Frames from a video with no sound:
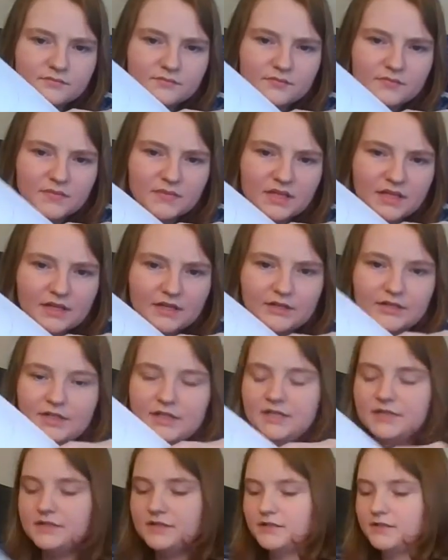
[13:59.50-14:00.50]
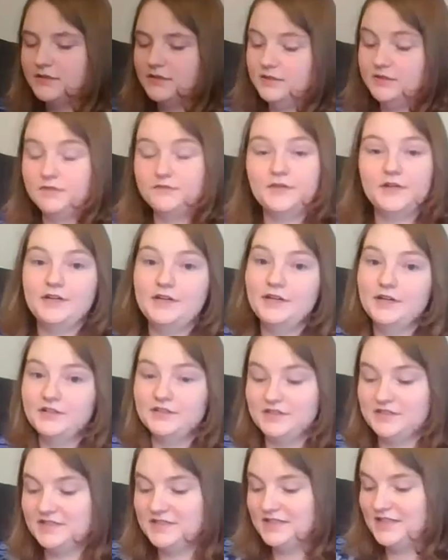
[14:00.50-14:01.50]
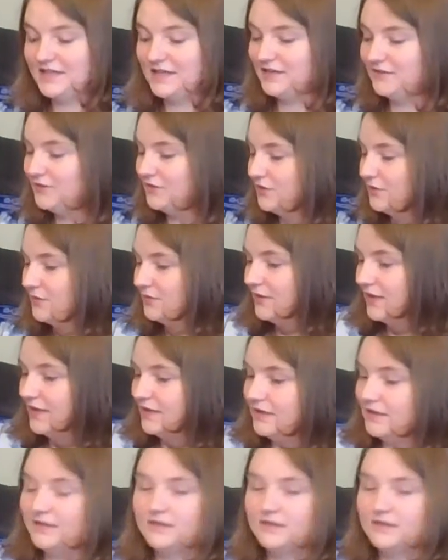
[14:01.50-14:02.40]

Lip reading: There it is. It's very hard to see. I don't know why the